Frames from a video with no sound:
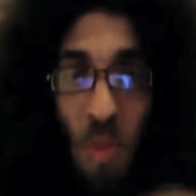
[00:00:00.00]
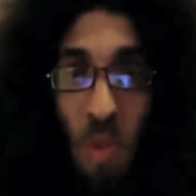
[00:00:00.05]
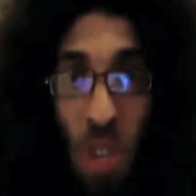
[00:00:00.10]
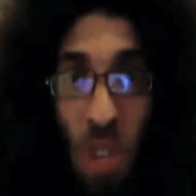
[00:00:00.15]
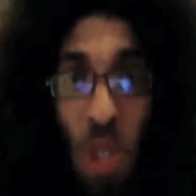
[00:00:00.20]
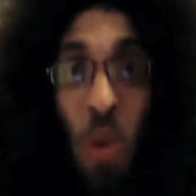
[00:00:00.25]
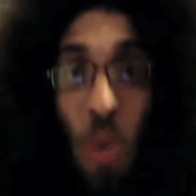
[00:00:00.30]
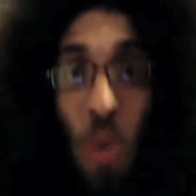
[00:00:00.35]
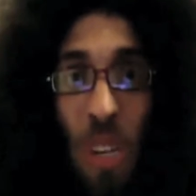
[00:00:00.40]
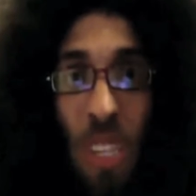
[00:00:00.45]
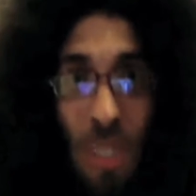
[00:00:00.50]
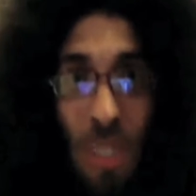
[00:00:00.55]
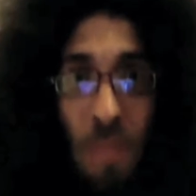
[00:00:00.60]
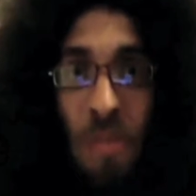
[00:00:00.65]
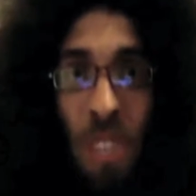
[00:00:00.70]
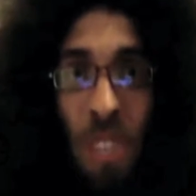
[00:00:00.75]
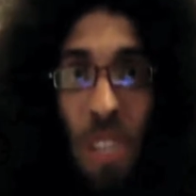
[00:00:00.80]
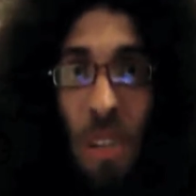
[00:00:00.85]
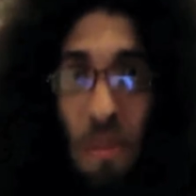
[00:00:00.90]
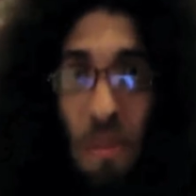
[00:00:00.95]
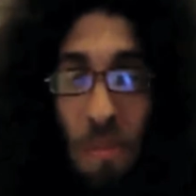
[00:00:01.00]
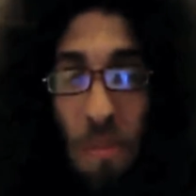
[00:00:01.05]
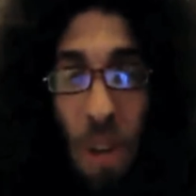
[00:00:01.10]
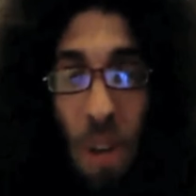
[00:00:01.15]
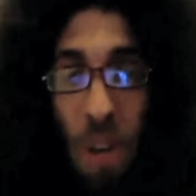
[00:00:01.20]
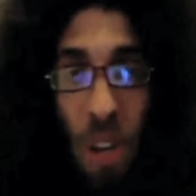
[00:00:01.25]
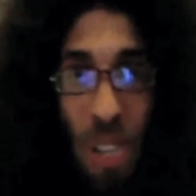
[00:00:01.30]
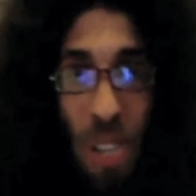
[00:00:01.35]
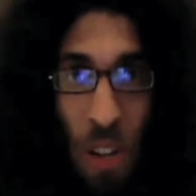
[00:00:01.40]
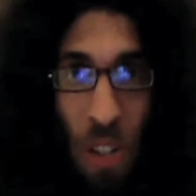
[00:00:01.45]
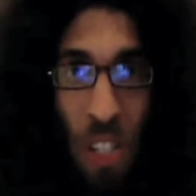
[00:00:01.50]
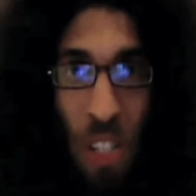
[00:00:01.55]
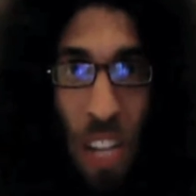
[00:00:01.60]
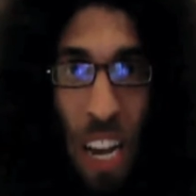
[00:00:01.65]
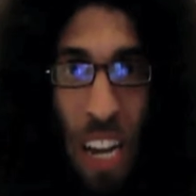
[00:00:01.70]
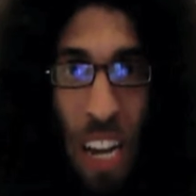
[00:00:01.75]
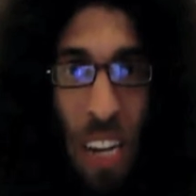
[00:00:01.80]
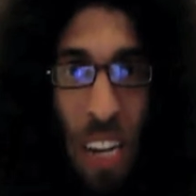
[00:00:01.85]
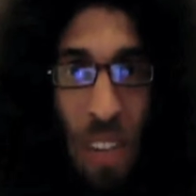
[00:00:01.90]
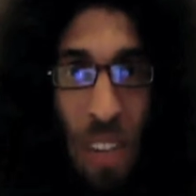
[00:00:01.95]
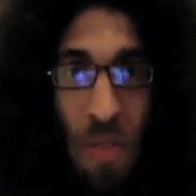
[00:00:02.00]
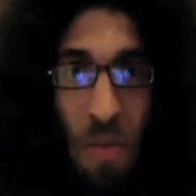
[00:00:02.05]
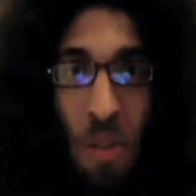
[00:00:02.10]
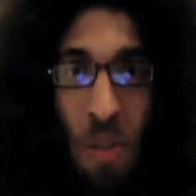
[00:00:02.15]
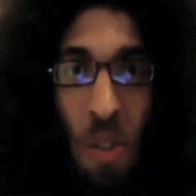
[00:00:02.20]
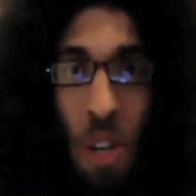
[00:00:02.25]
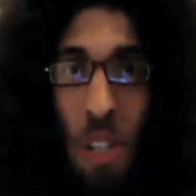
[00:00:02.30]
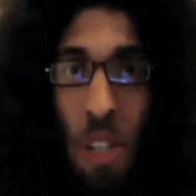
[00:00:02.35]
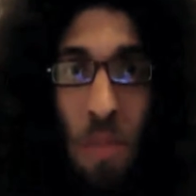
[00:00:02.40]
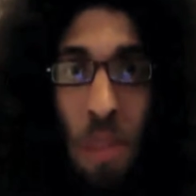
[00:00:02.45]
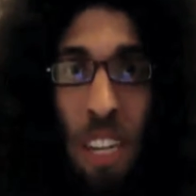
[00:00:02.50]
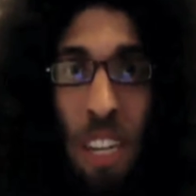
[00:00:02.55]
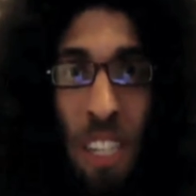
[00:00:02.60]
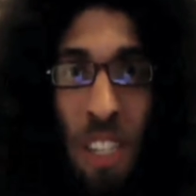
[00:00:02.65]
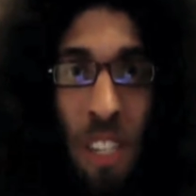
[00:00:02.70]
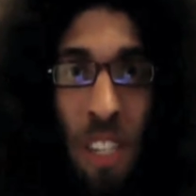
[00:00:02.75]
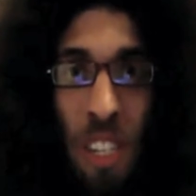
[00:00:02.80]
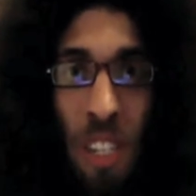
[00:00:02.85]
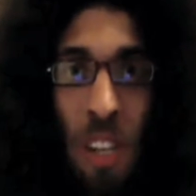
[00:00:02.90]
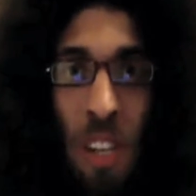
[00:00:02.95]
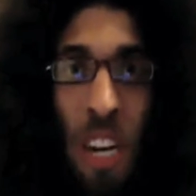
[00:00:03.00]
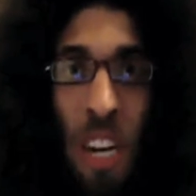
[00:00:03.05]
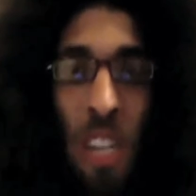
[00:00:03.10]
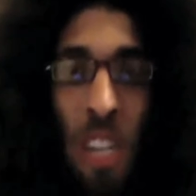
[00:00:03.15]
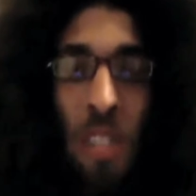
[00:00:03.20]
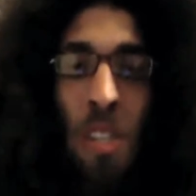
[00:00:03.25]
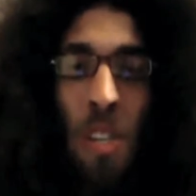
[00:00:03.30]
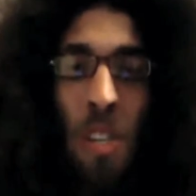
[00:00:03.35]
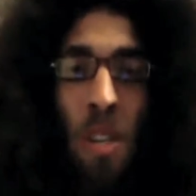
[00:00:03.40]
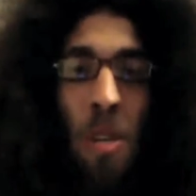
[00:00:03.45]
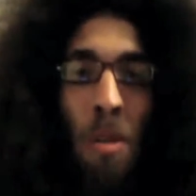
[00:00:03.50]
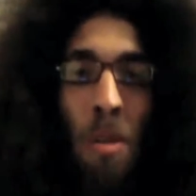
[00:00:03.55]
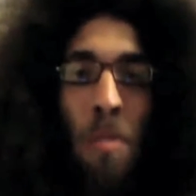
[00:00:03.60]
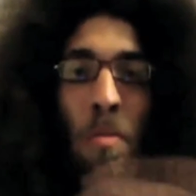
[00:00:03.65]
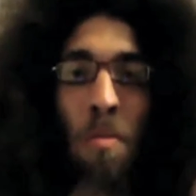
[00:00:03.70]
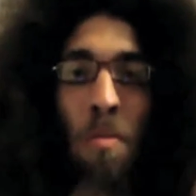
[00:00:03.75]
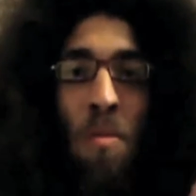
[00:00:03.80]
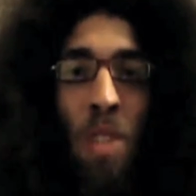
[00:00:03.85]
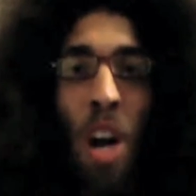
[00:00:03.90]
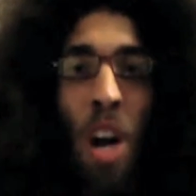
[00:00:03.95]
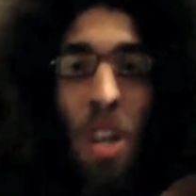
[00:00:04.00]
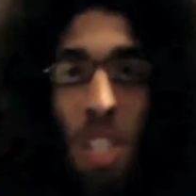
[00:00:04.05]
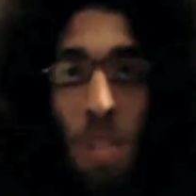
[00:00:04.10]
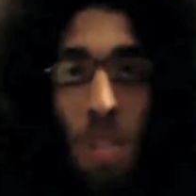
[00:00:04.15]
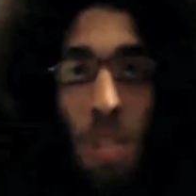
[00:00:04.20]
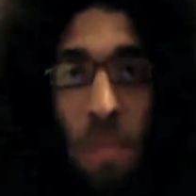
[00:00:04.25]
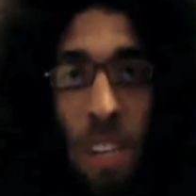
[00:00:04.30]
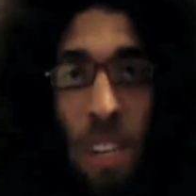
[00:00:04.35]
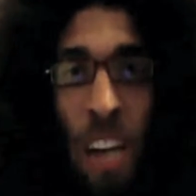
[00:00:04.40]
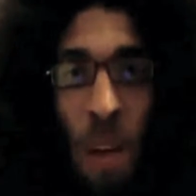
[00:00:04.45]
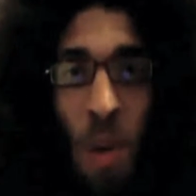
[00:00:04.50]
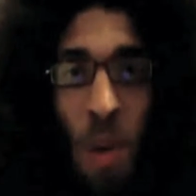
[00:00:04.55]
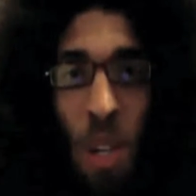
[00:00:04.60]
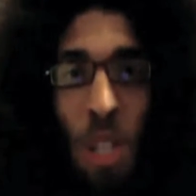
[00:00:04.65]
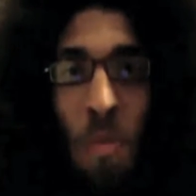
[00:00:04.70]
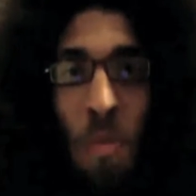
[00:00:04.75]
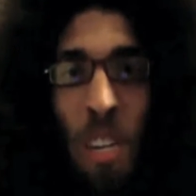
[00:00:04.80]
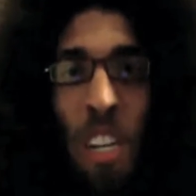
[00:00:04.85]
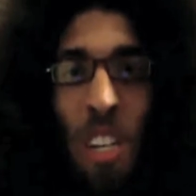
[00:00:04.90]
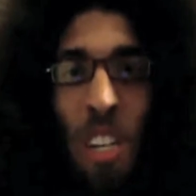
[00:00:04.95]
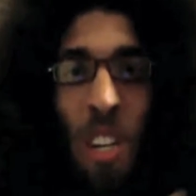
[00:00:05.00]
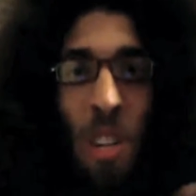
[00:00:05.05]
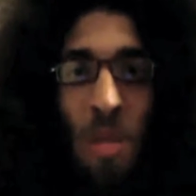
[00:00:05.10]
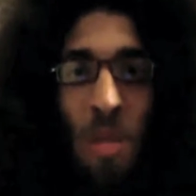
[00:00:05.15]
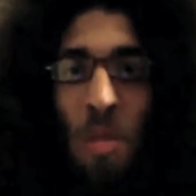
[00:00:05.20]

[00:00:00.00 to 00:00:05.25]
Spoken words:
during the market, saying just basically like, talk to me, I want to be in